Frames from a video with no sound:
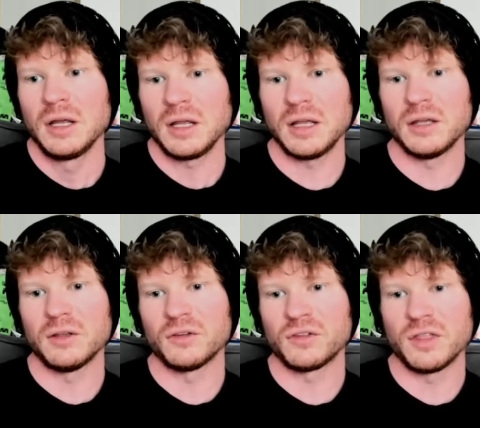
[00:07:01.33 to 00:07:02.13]

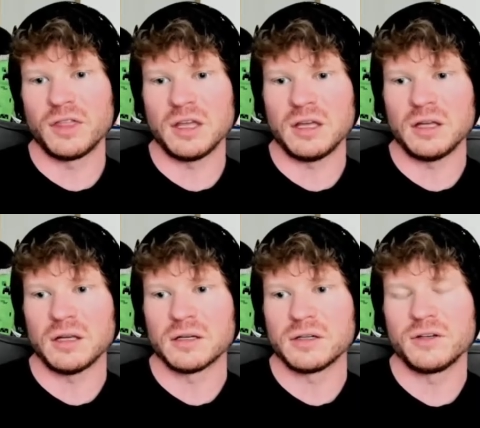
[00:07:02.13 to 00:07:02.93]
is
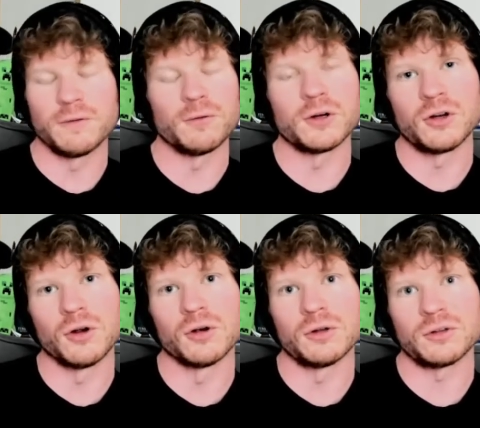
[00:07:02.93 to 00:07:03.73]
the different
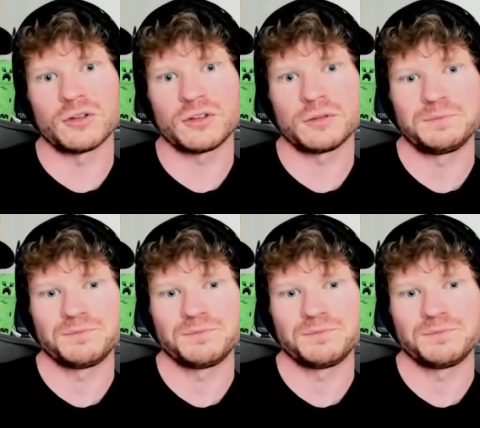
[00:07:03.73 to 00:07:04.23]
girls